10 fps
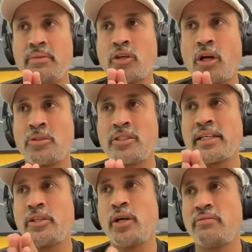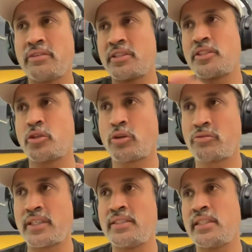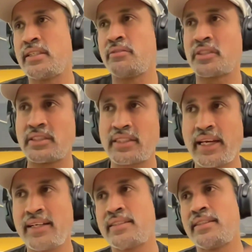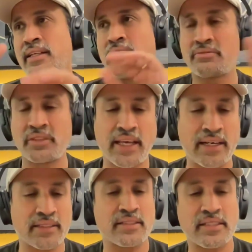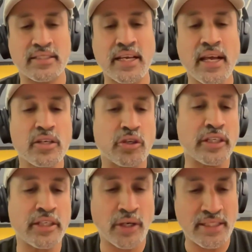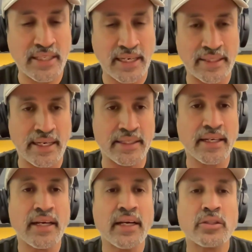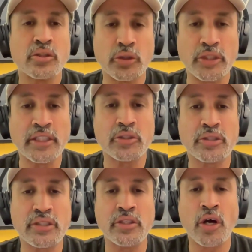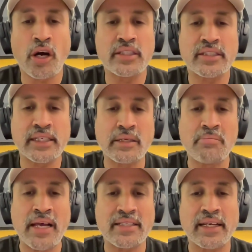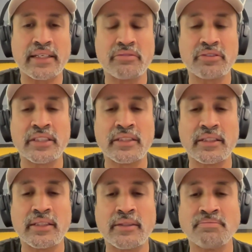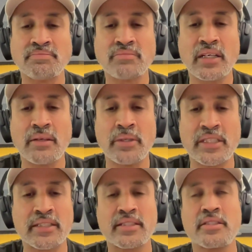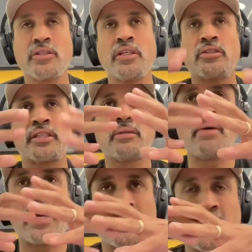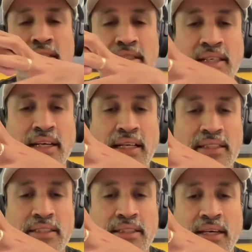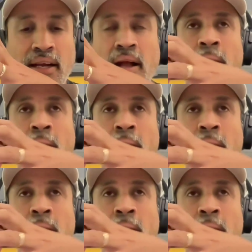It's almost like you have different storefronts in different states and there are different characteristics. So you need to understand that. So you need to not treat them as like different businesses. You need to treat them as like a single entity.